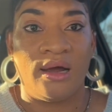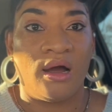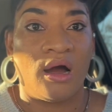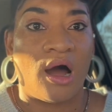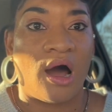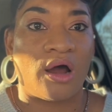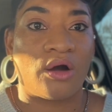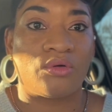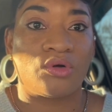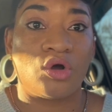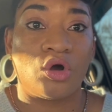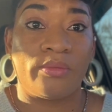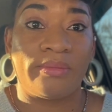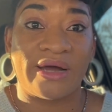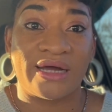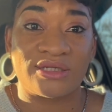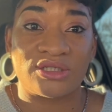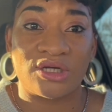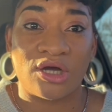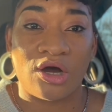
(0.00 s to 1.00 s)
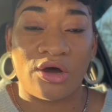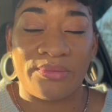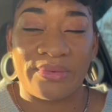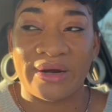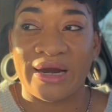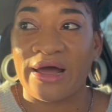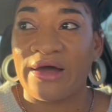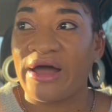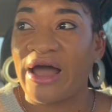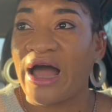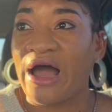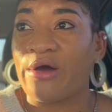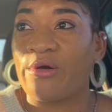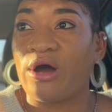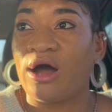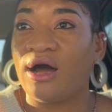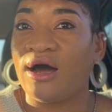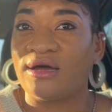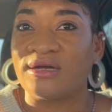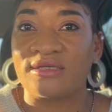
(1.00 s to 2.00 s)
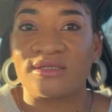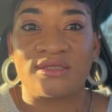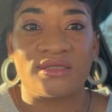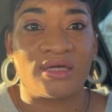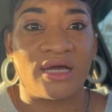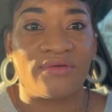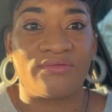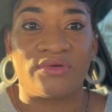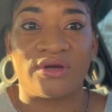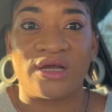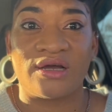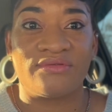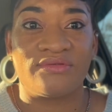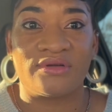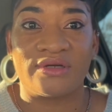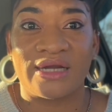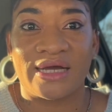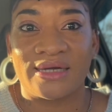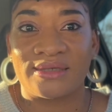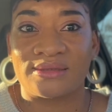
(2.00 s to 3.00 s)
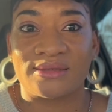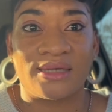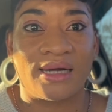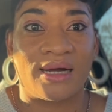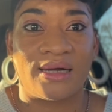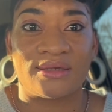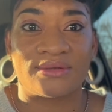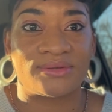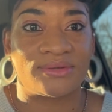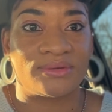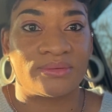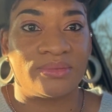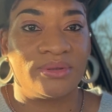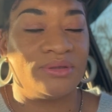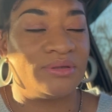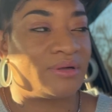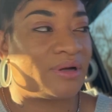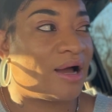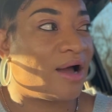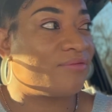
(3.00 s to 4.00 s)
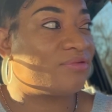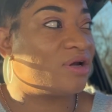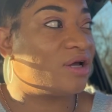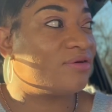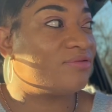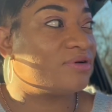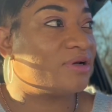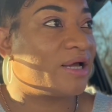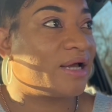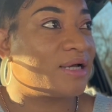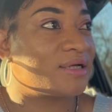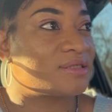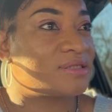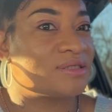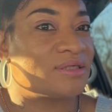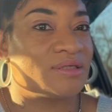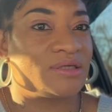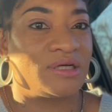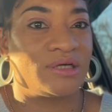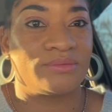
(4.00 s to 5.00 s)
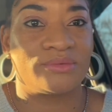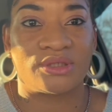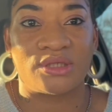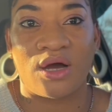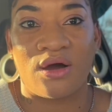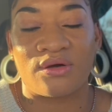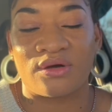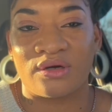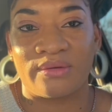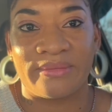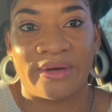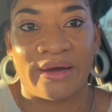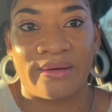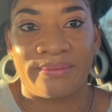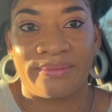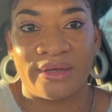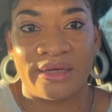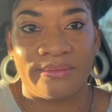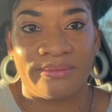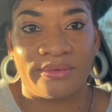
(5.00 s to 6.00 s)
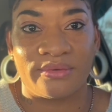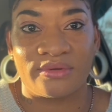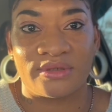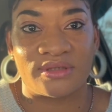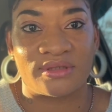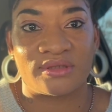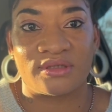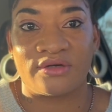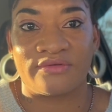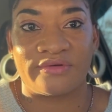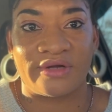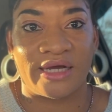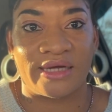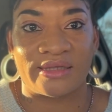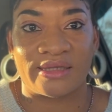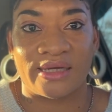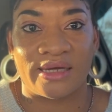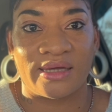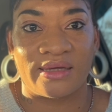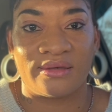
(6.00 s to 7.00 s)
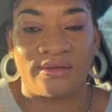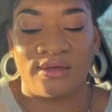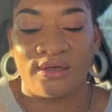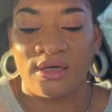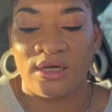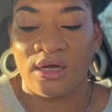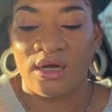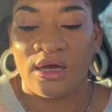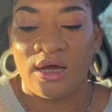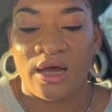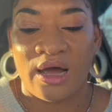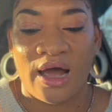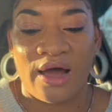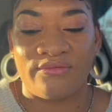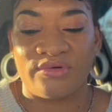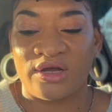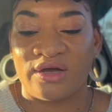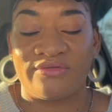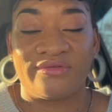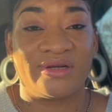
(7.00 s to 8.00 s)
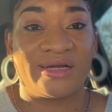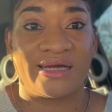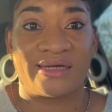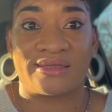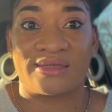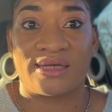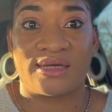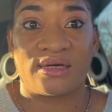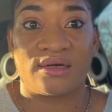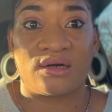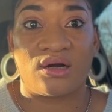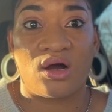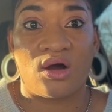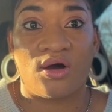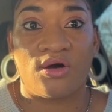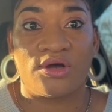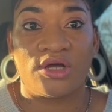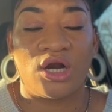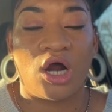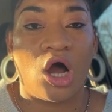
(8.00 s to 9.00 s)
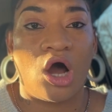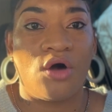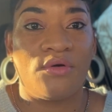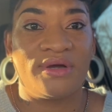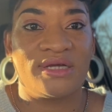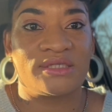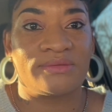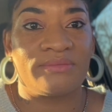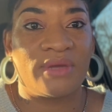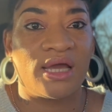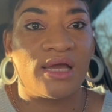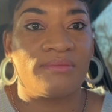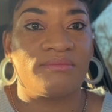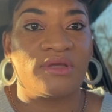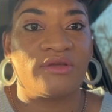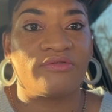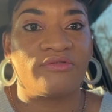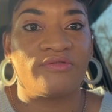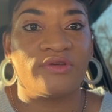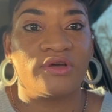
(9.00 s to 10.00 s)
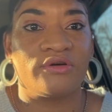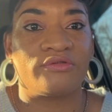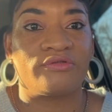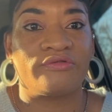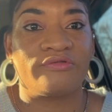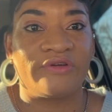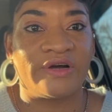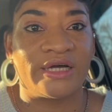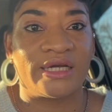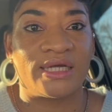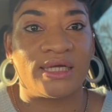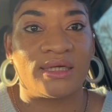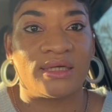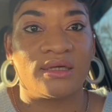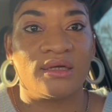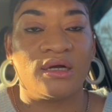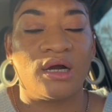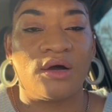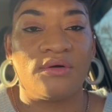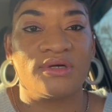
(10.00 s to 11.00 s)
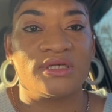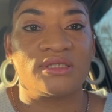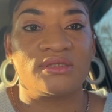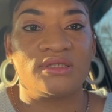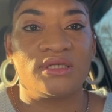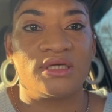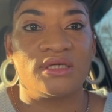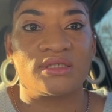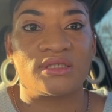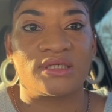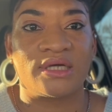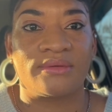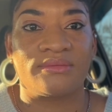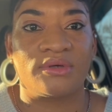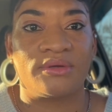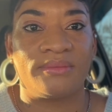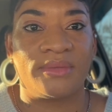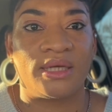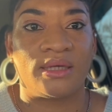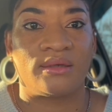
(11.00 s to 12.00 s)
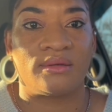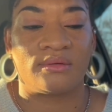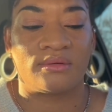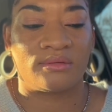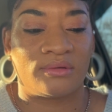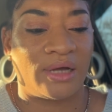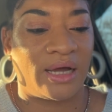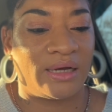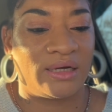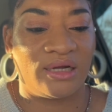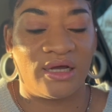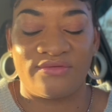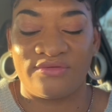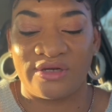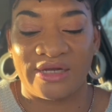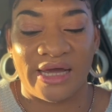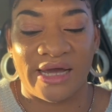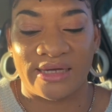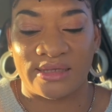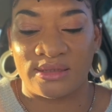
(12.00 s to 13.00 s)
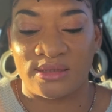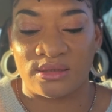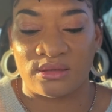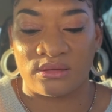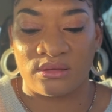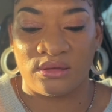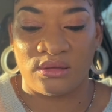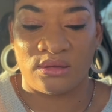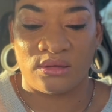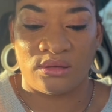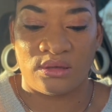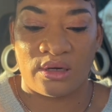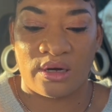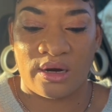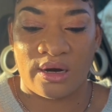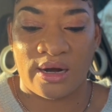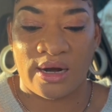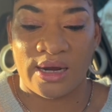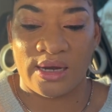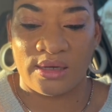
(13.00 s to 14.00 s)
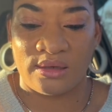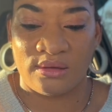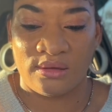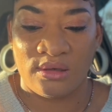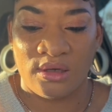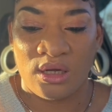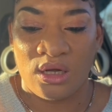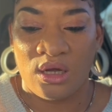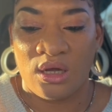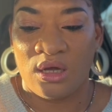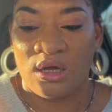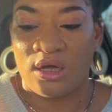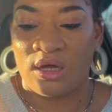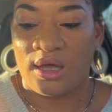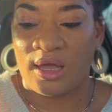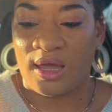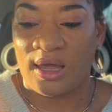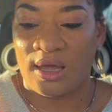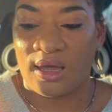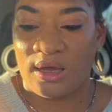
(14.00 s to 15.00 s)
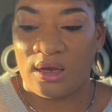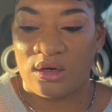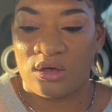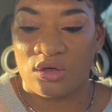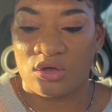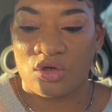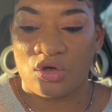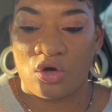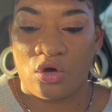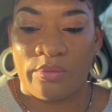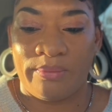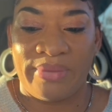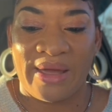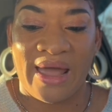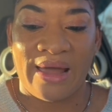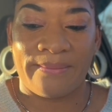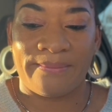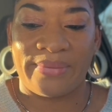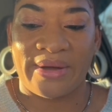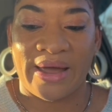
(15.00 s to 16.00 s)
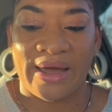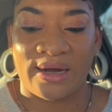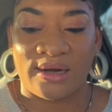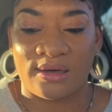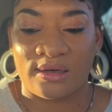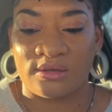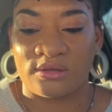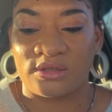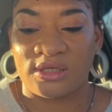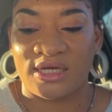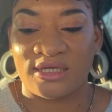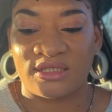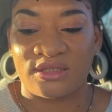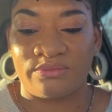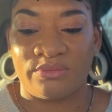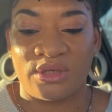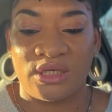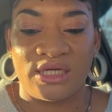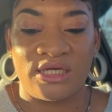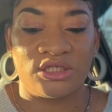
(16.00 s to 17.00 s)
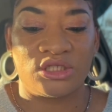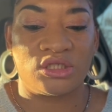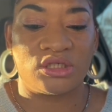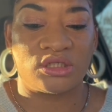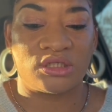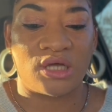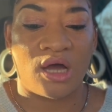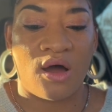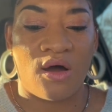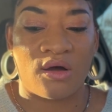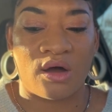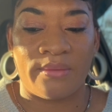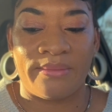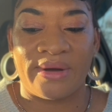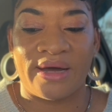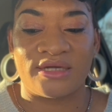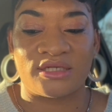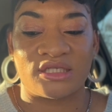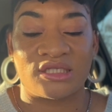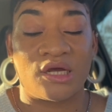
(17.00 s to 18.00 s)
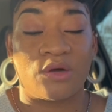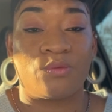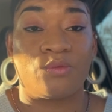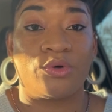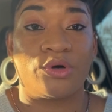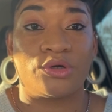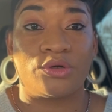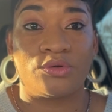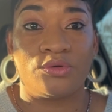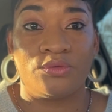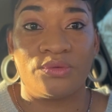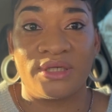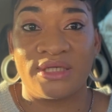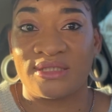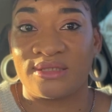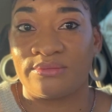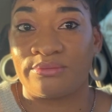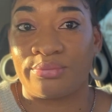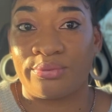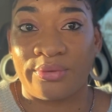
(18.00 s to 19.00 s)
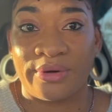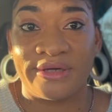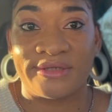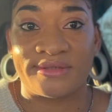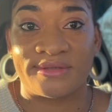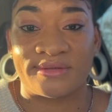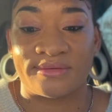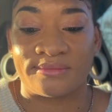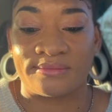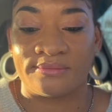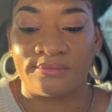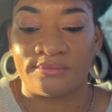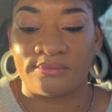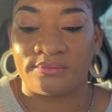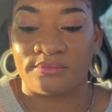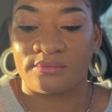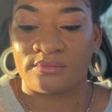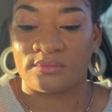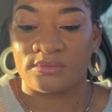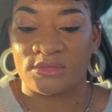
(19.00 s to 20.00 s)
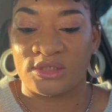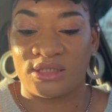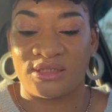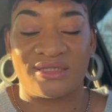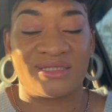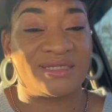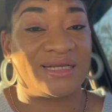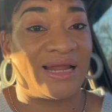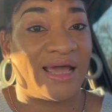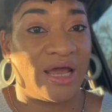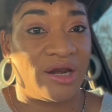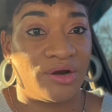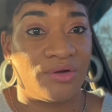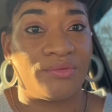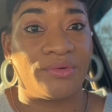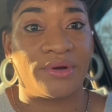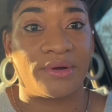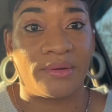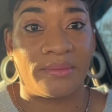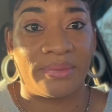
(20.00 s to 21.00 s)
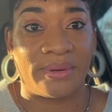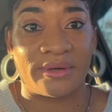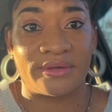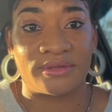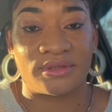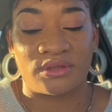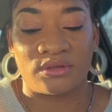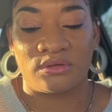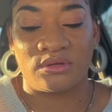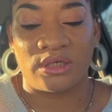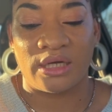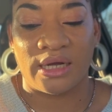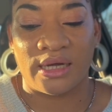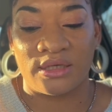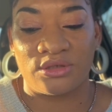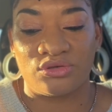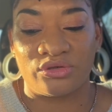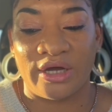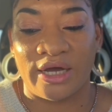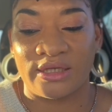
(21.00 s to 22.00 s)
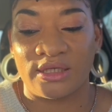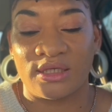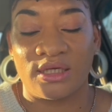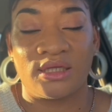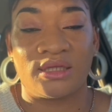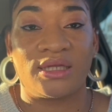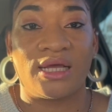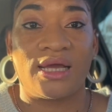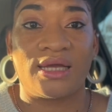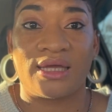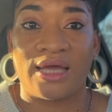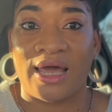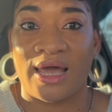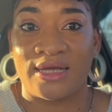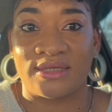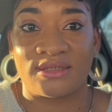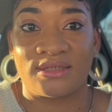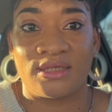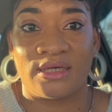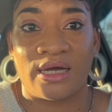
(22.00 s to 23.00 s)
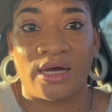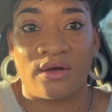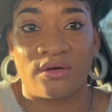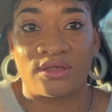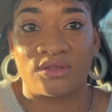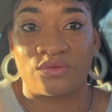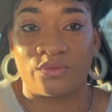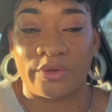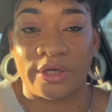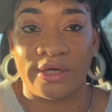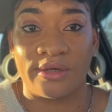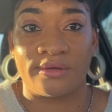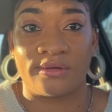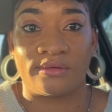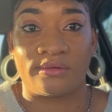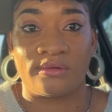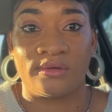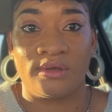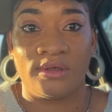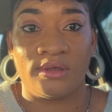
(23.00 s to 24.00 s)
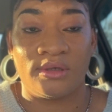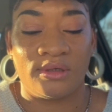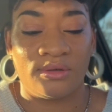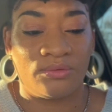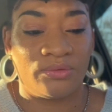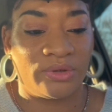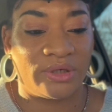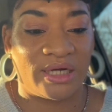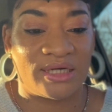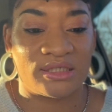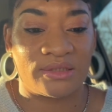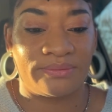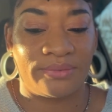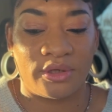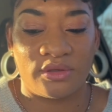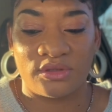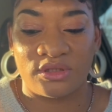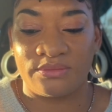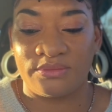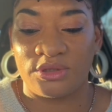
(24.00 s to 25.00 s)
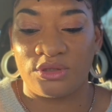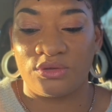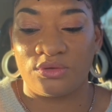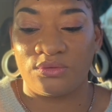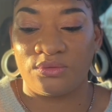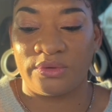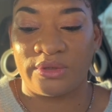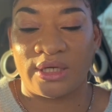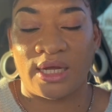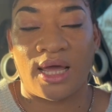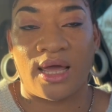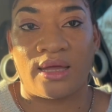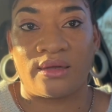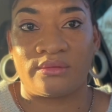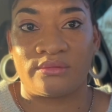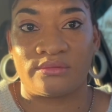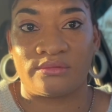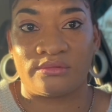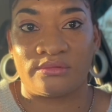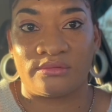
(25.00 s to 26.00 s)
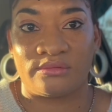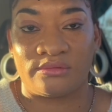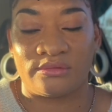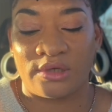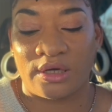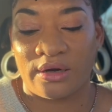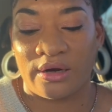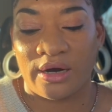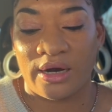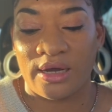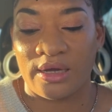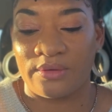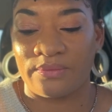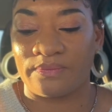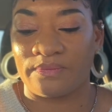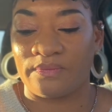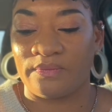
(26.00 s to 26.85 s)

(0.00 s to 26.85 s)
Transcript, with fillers: I don't know about y'all, but I, I honestly have never liked gossip. I've never liked sitting up and talking about people and stuff like that. I've never liked that at all. It always made me feel funny. It always did something to me. I never liked it. All right. And, you know, backbiting, that's malicious talk about someone who isn't present. Slandering a person, you guys. You got to get that casted out as well. We're not supposed to be doing that. All right.